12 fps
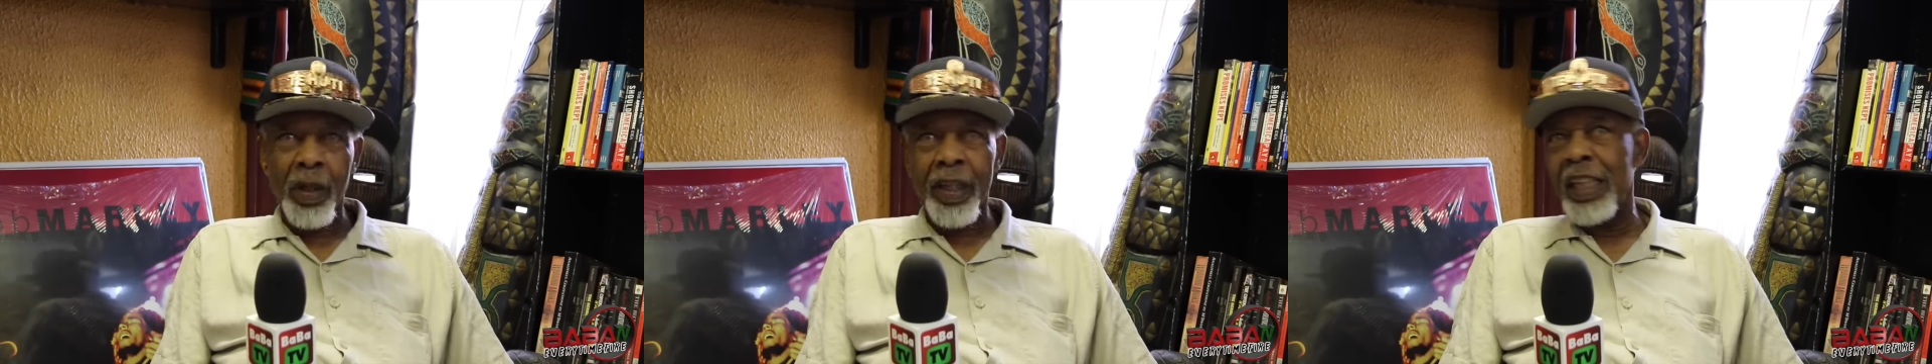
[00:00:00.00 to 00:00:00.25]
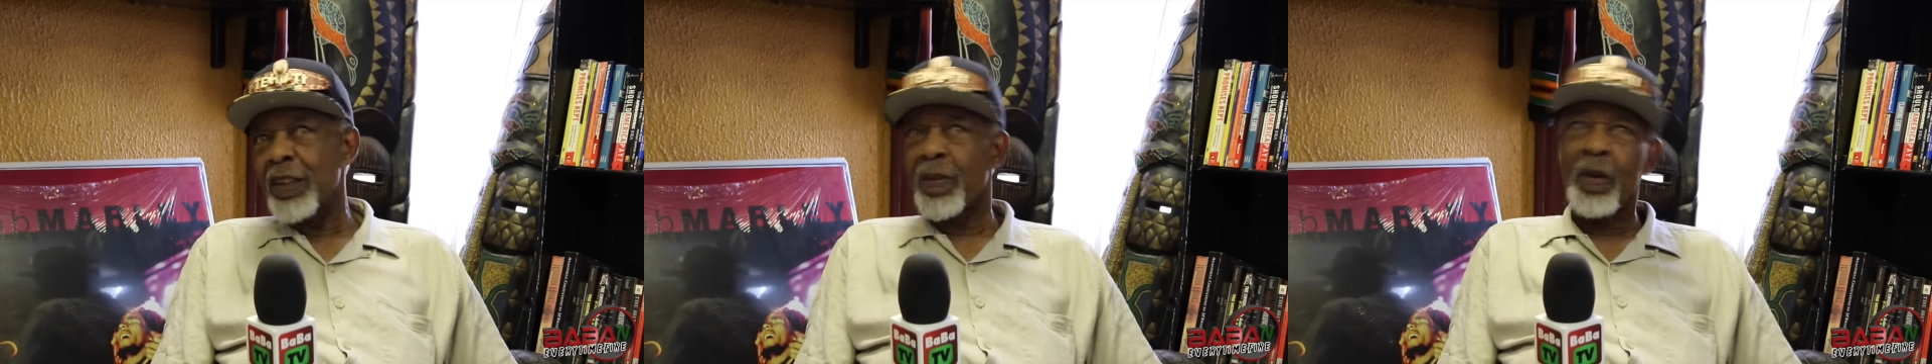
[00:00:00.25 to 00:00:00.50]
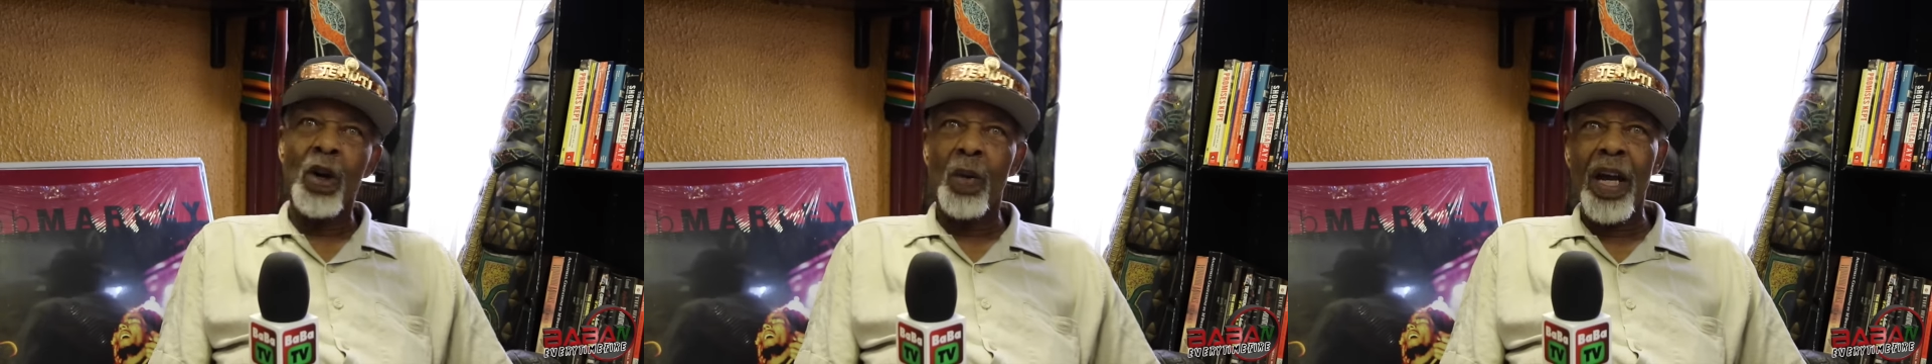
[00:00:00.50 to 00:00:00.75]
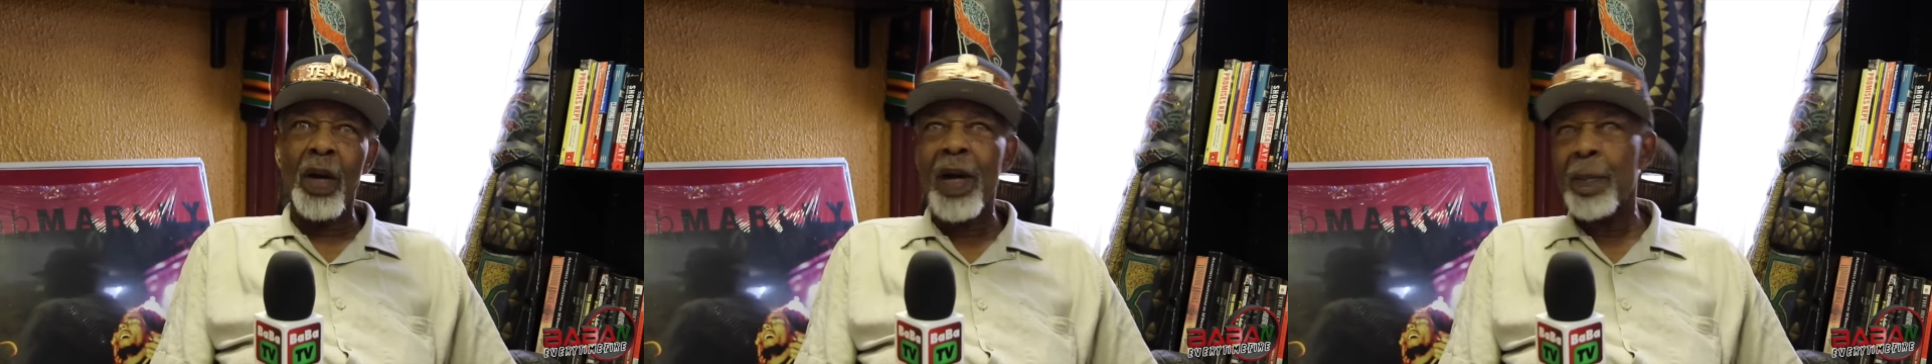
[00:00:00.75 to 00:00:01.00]
with these
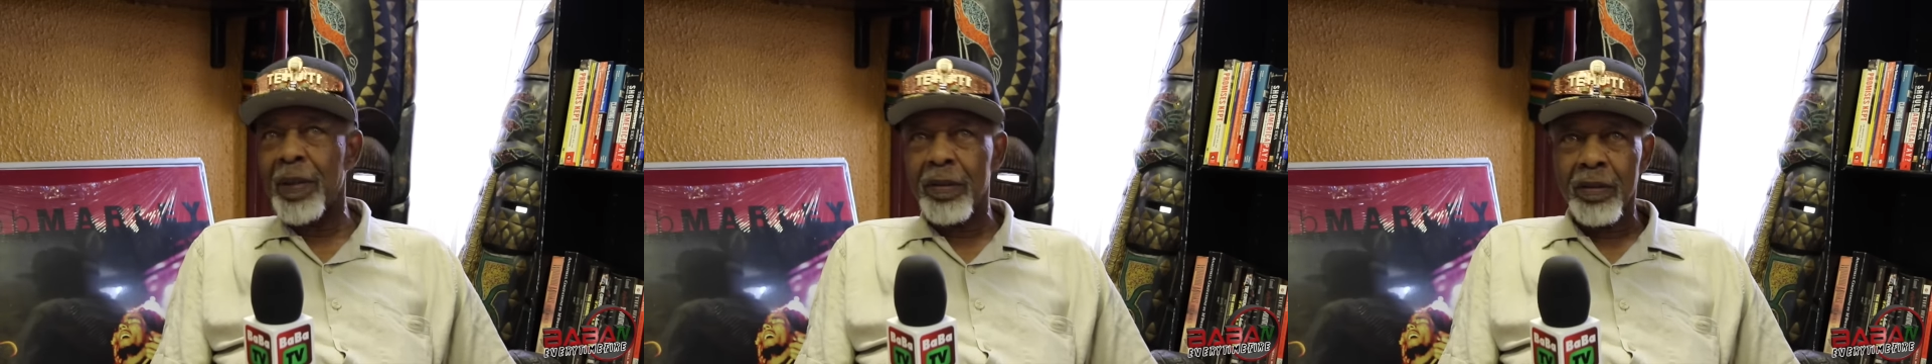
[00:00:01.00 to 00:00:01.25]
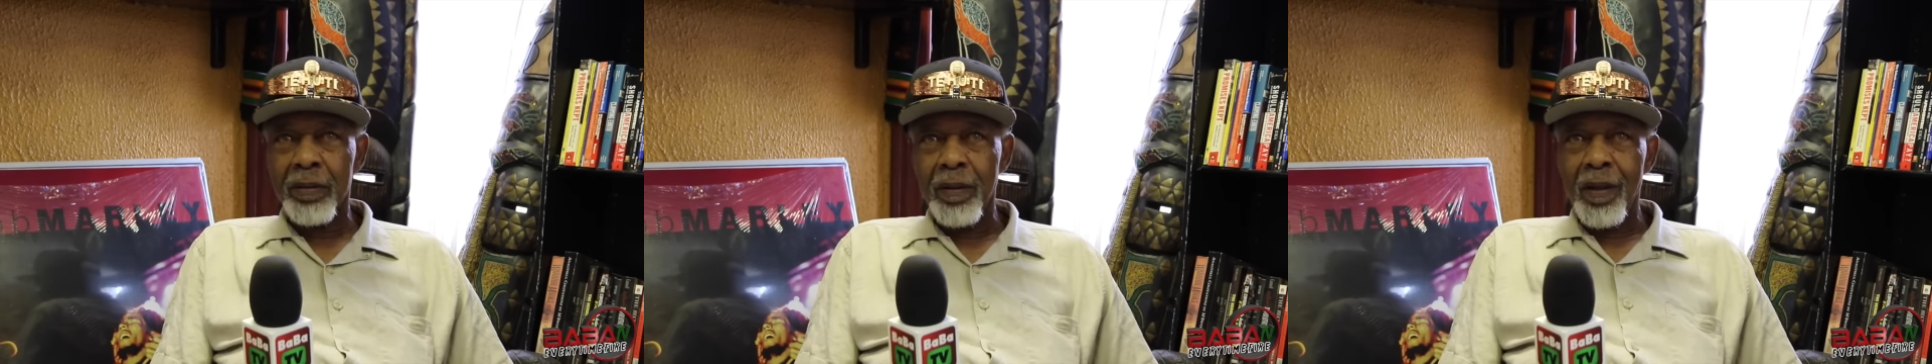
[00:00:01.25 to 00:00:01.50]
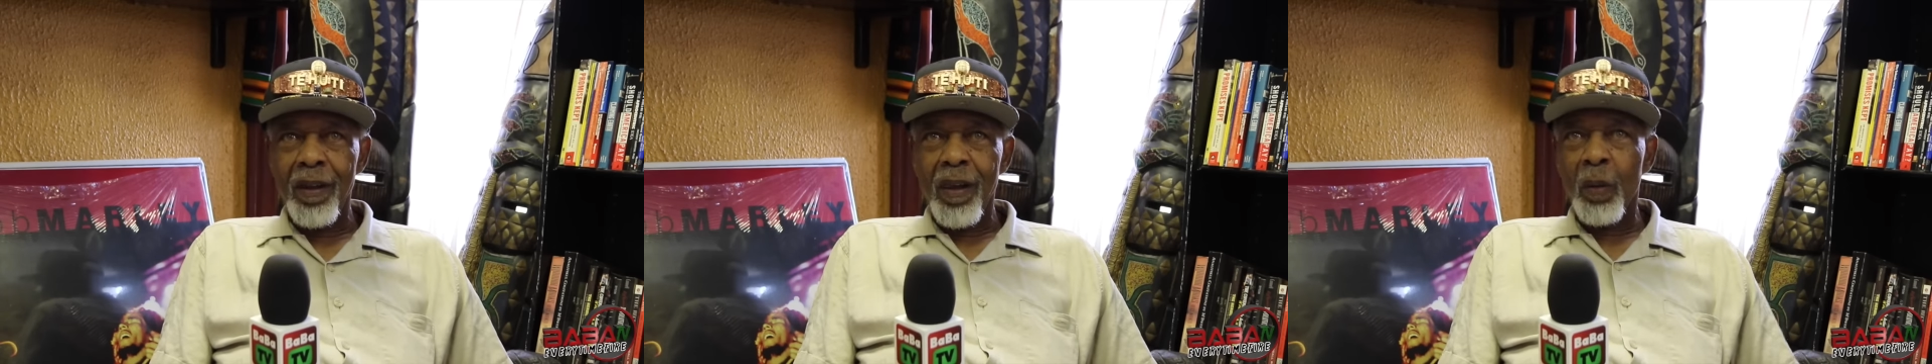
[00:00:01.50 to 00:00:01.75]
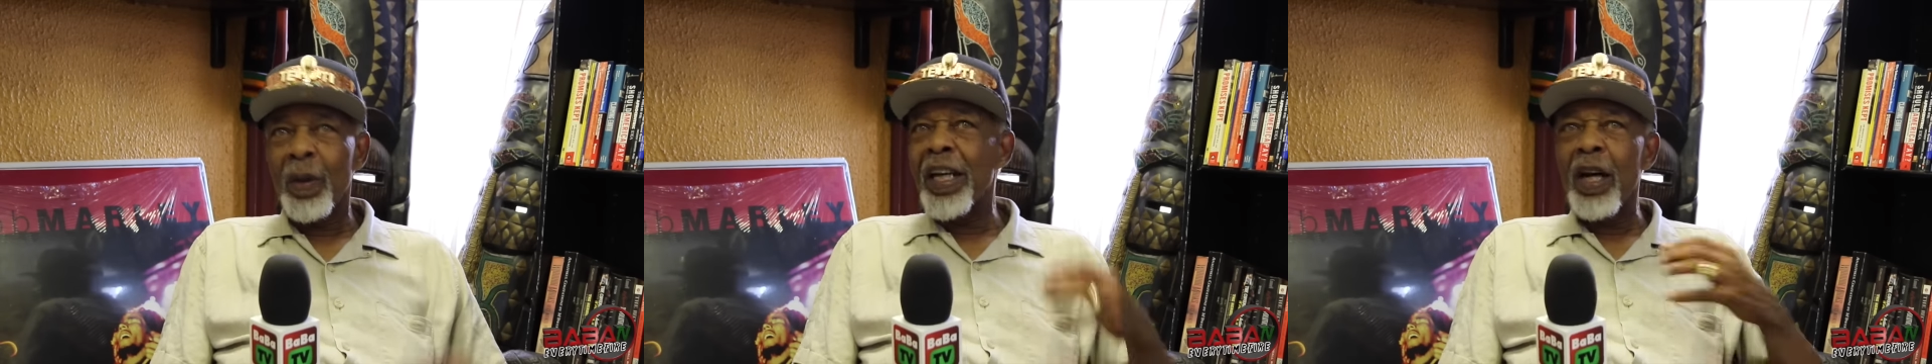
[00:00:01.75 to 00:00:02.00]
throwaway weapons.
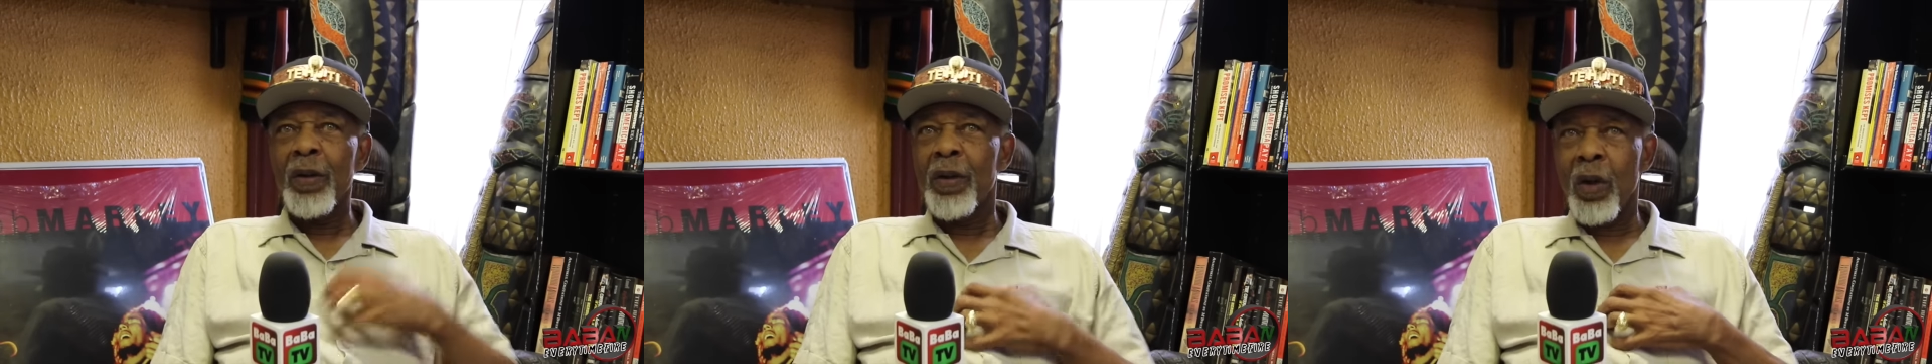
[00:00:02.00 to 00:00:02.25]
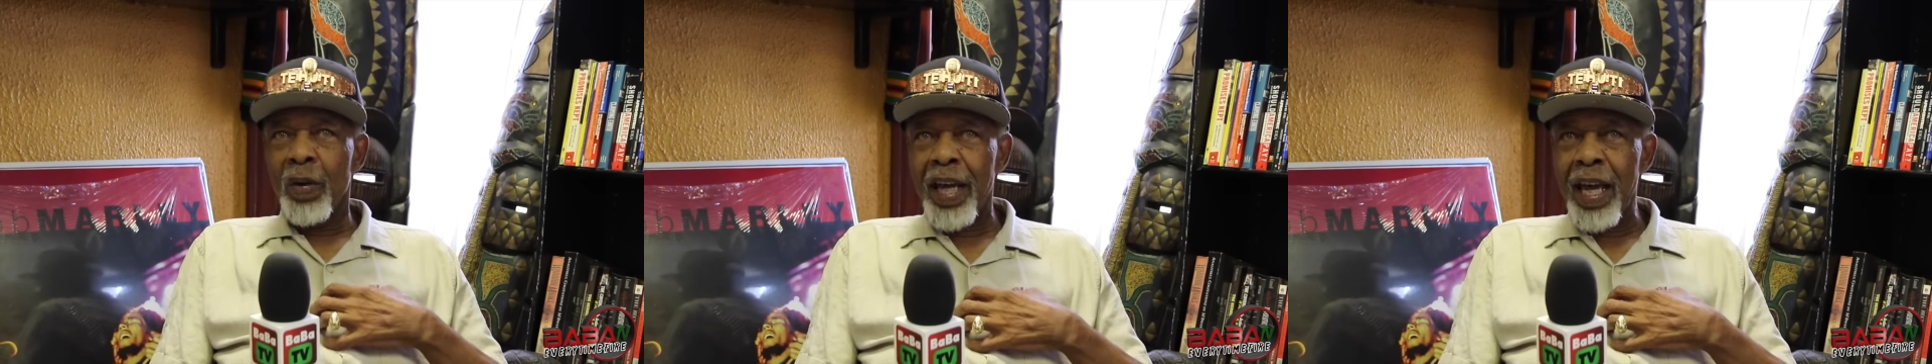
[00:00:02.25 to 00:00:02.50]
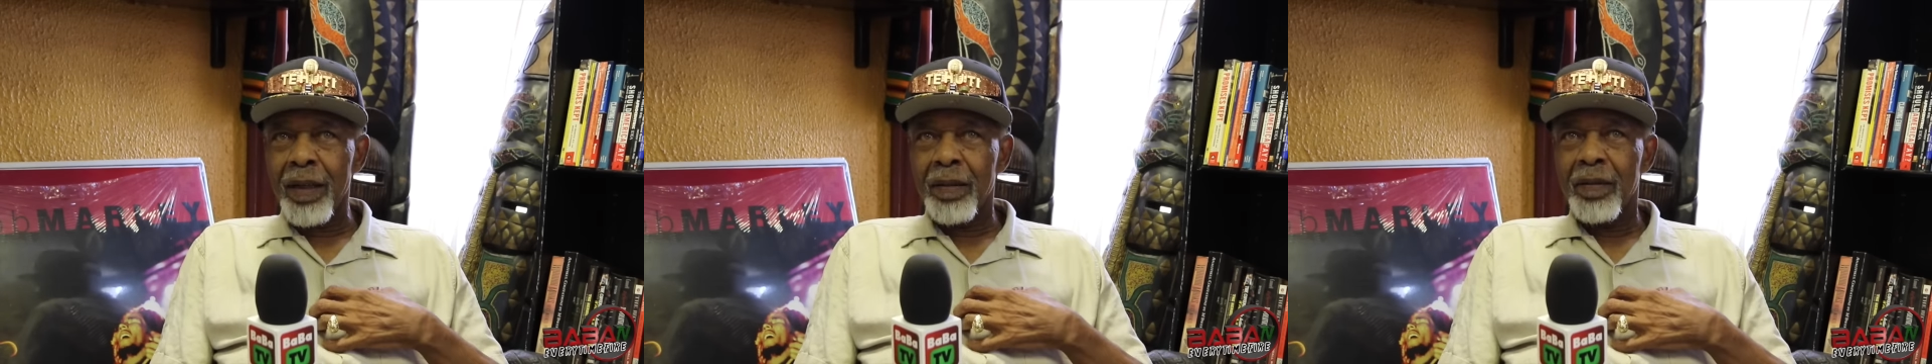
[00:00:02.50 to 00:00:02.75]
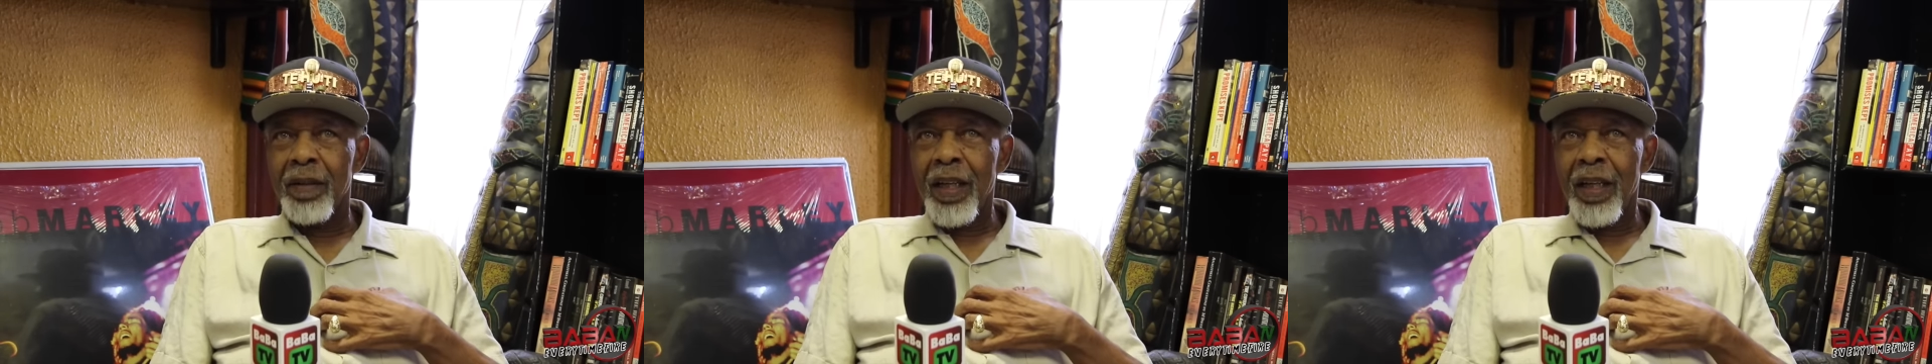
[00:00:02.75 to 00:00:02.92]
We don't know that.